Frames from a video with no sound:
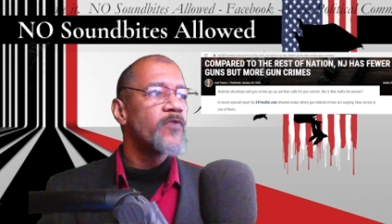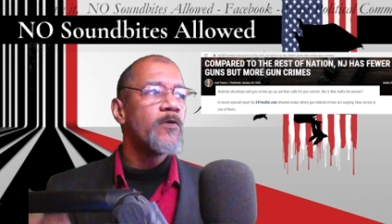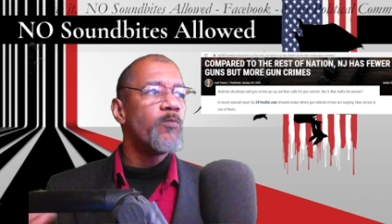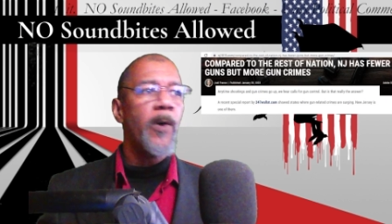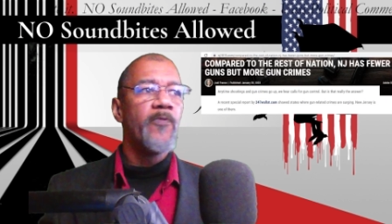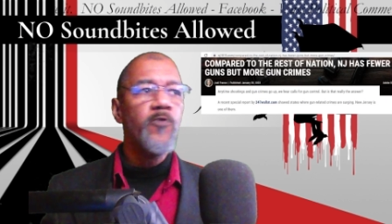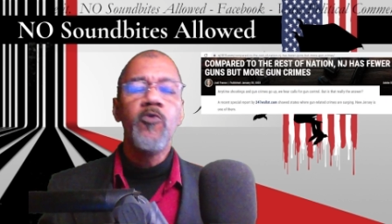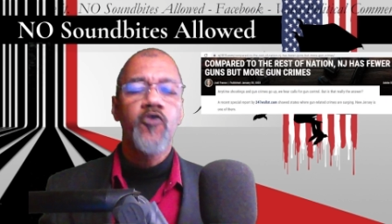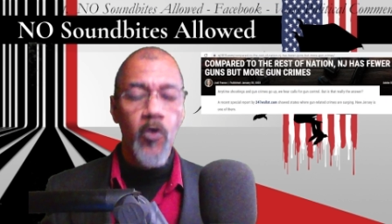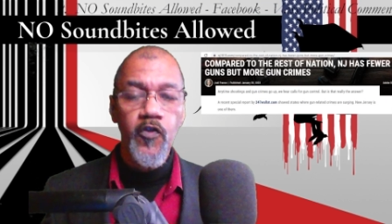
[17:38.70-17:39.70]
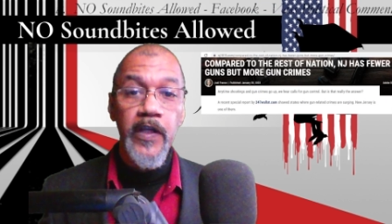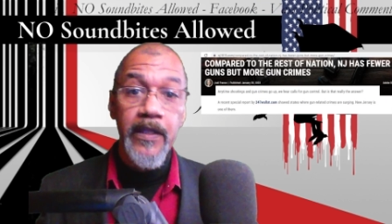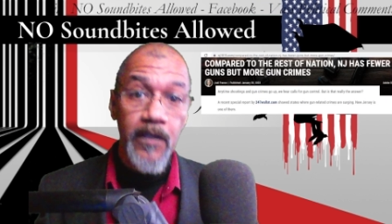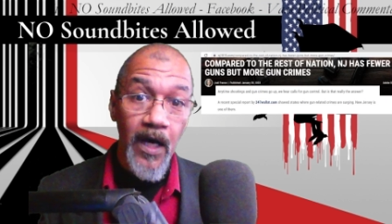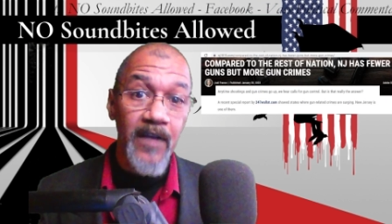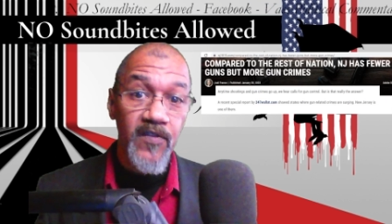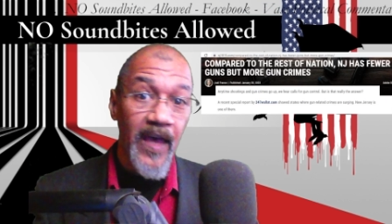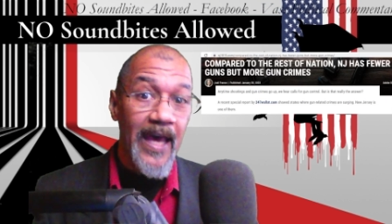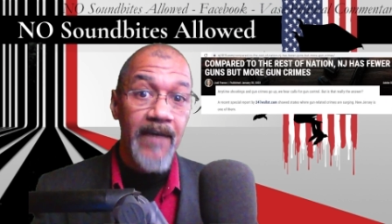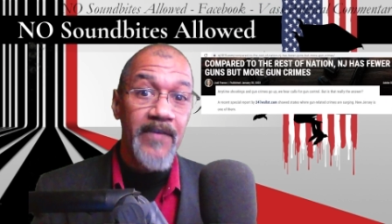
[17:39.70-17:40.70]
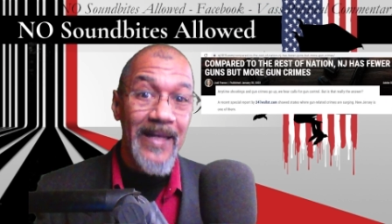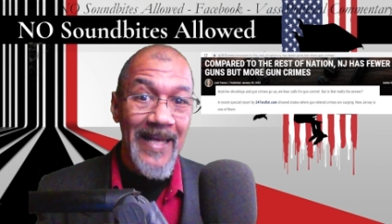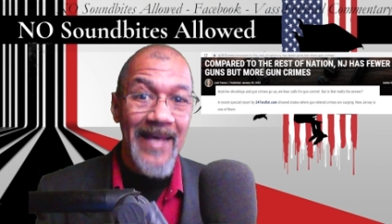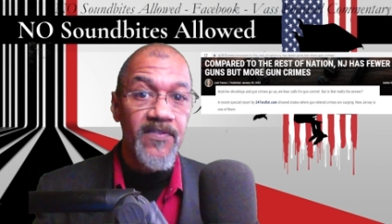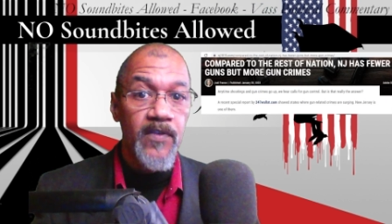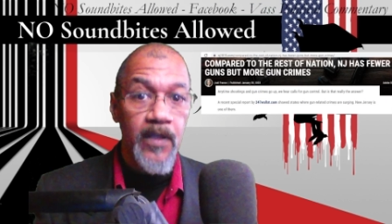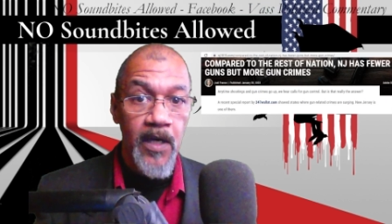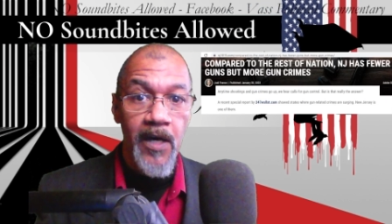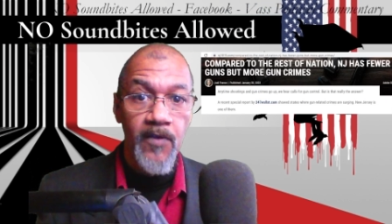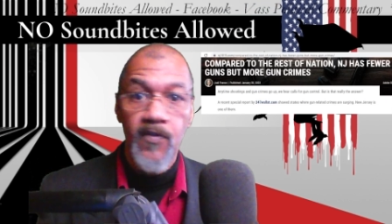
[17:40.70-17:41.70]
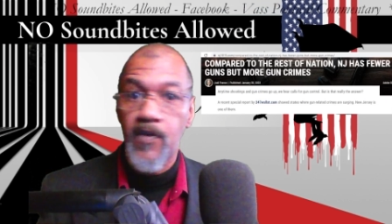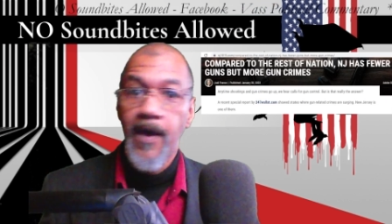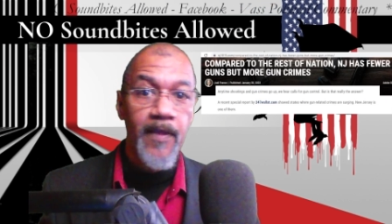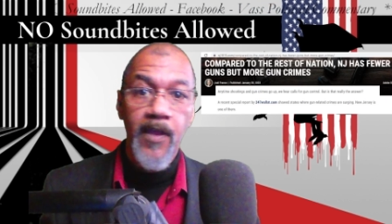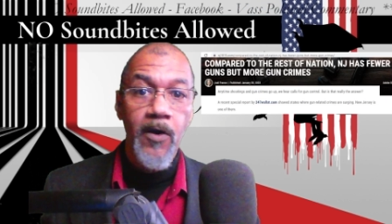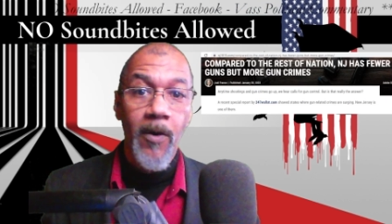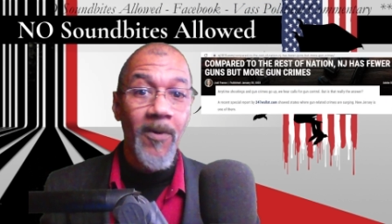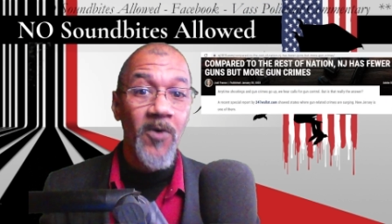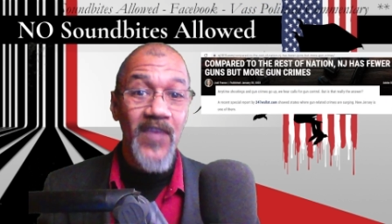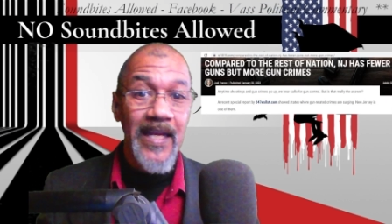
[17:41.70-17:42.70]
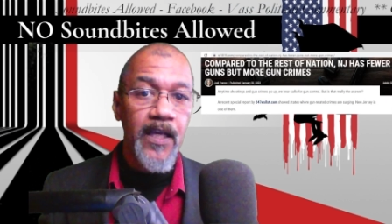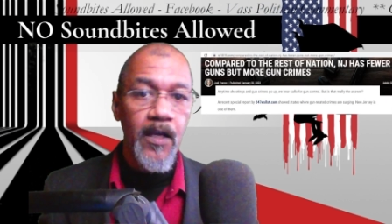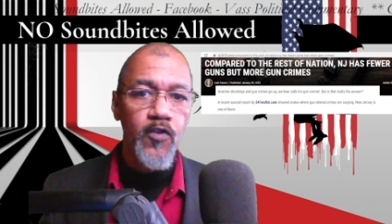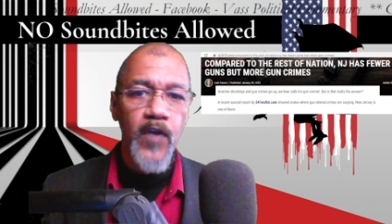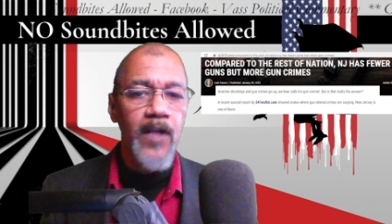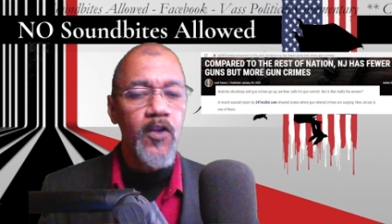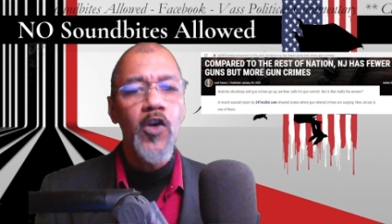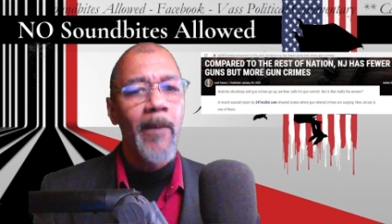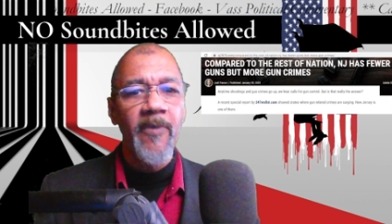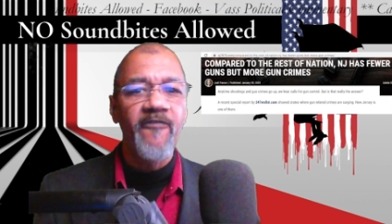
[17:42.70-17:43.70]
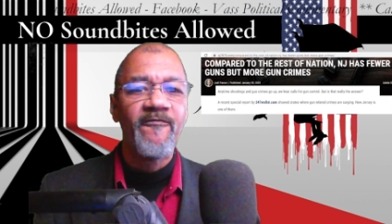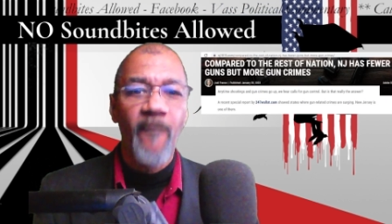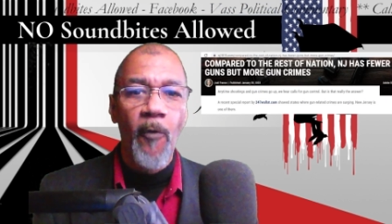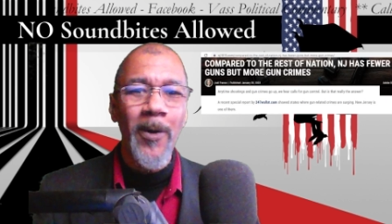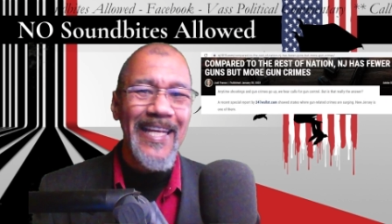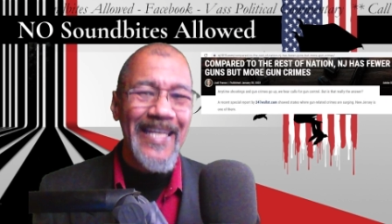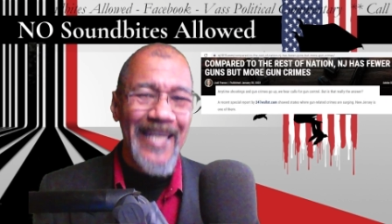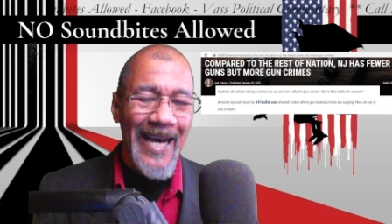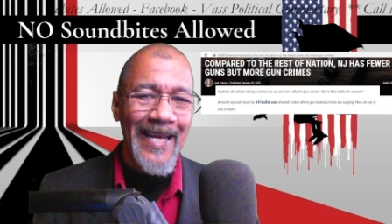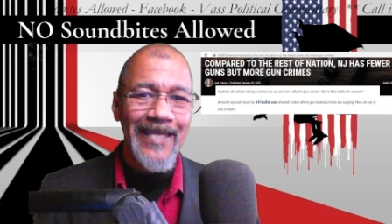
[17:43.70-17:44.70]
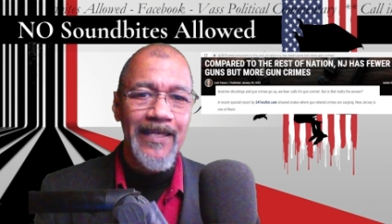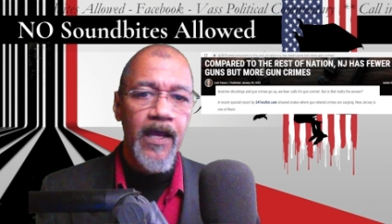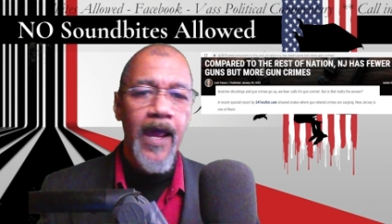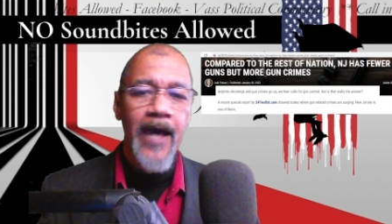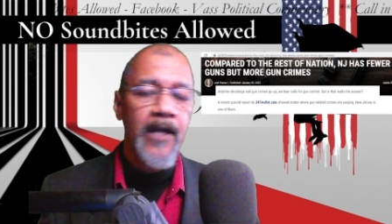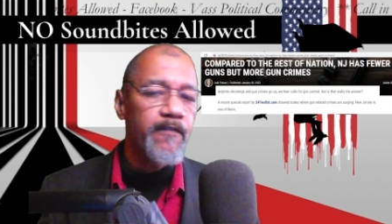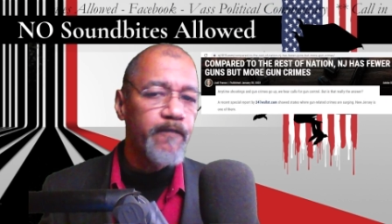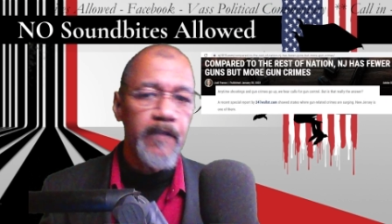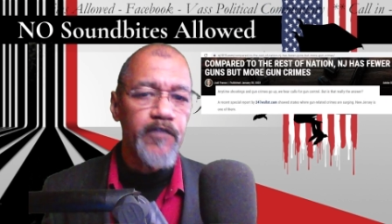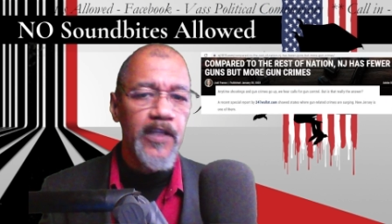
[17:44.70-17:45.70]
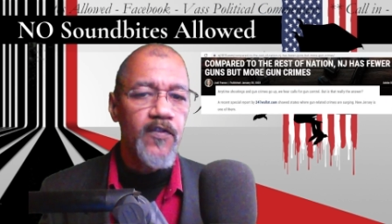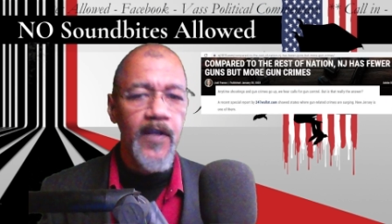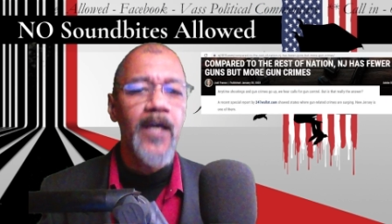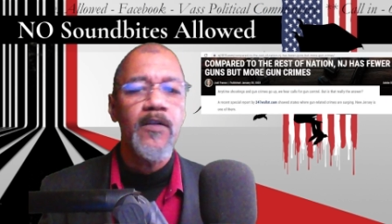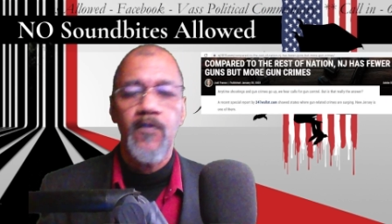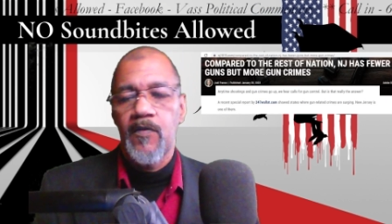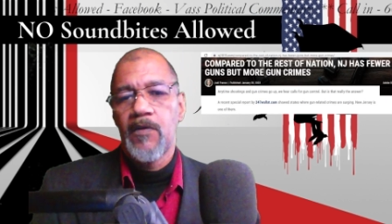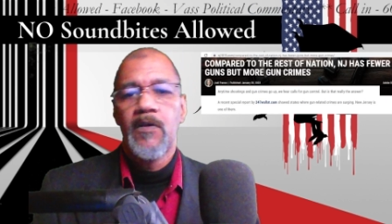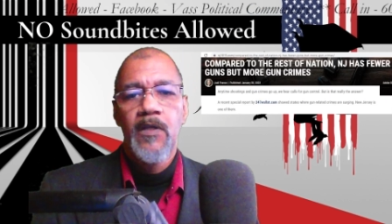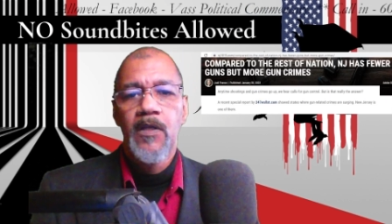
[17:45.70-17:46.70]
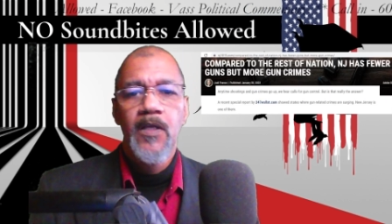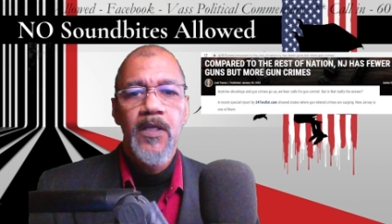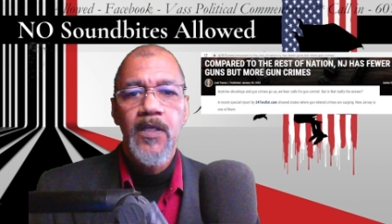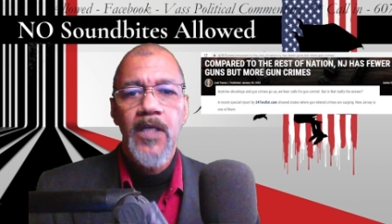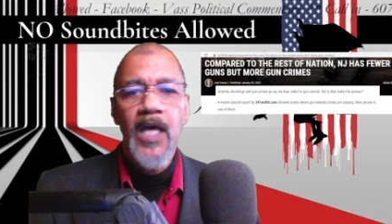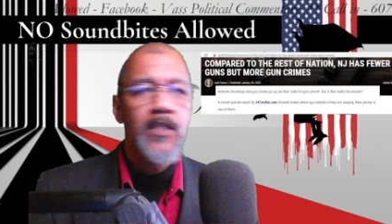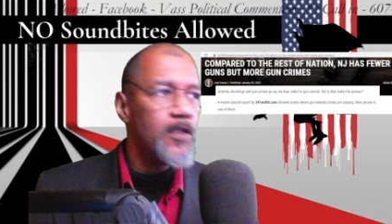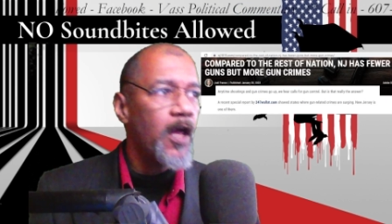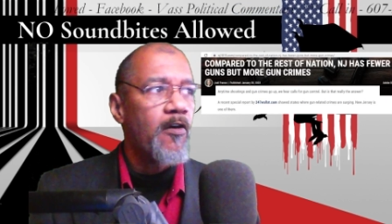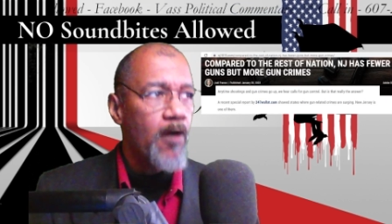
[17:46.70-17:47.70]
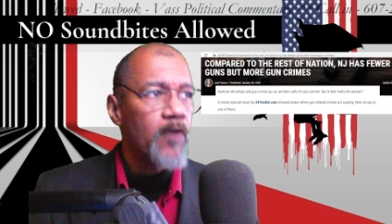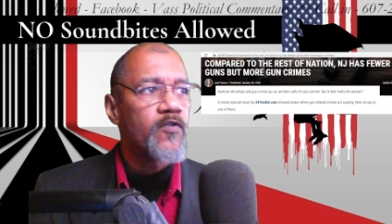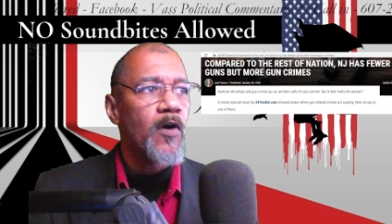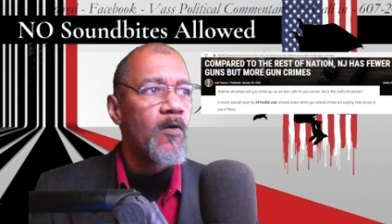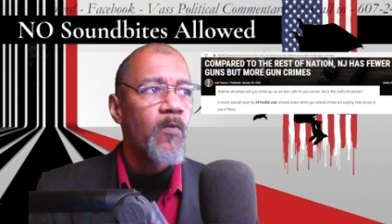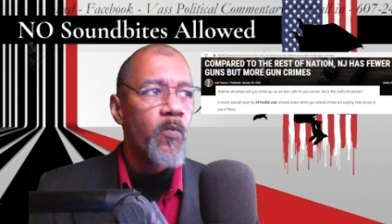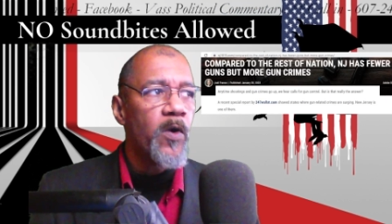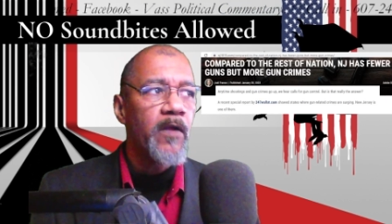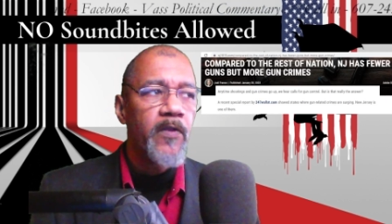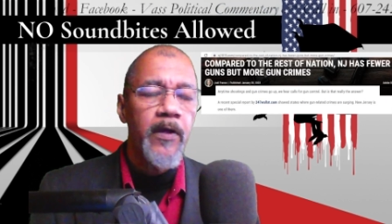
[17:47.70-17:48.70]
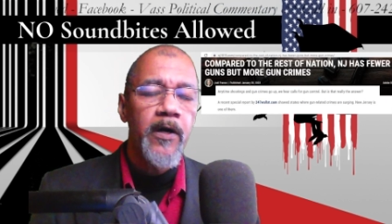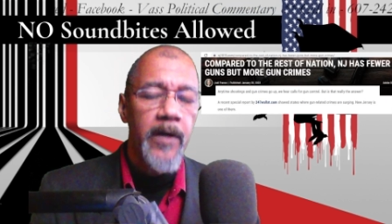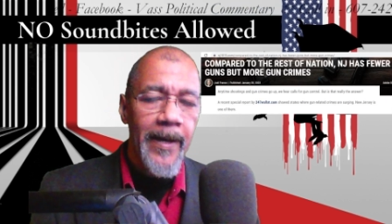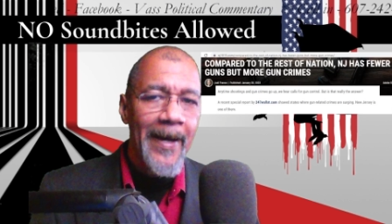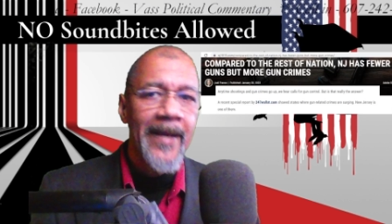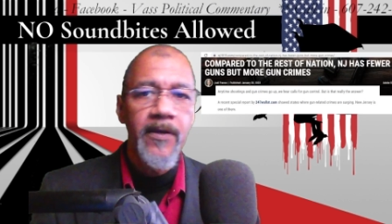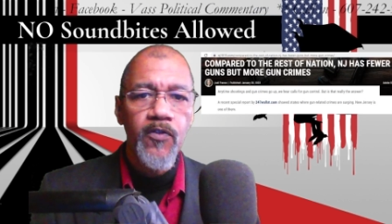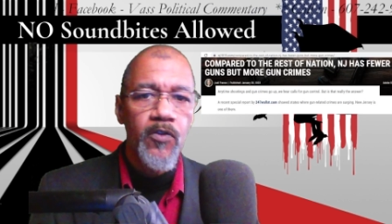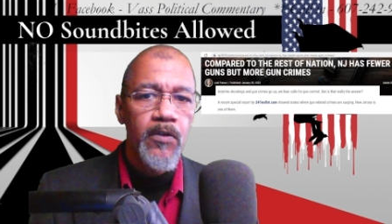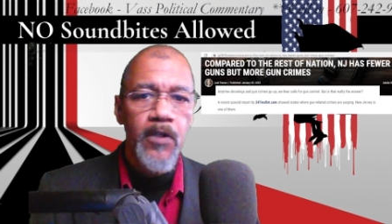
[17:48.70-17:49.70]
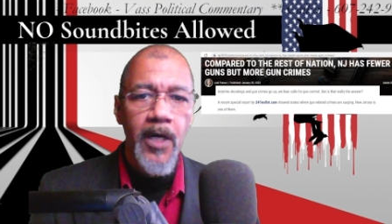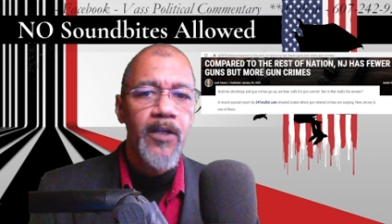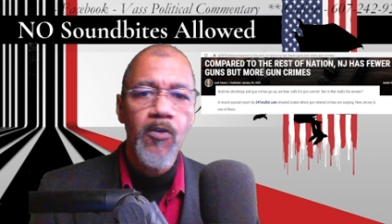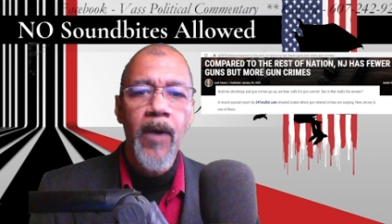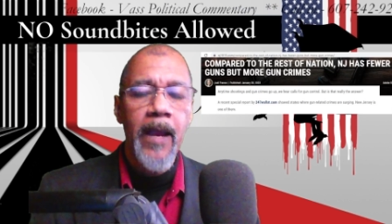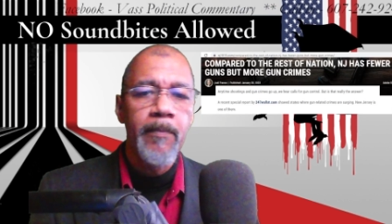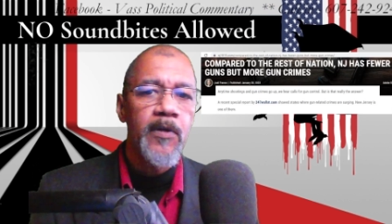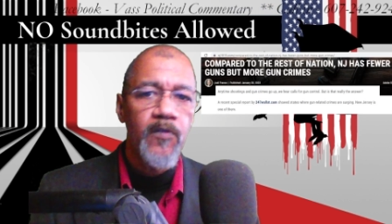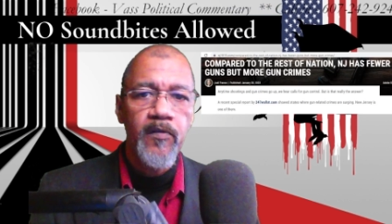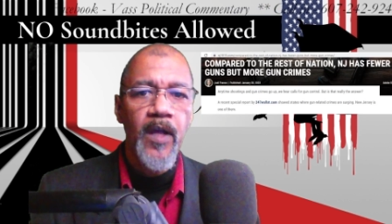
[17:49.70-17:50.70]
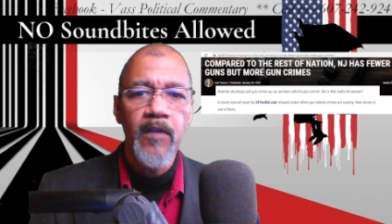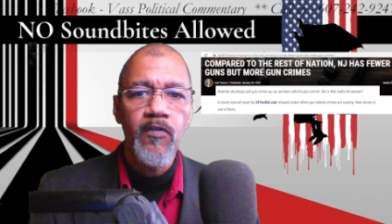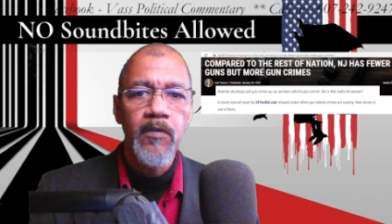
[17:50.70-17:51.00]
Well, New Jersey does have less guns than almost any other state. They're number 49 out of 50 states and they're also one of the highest gun crime states.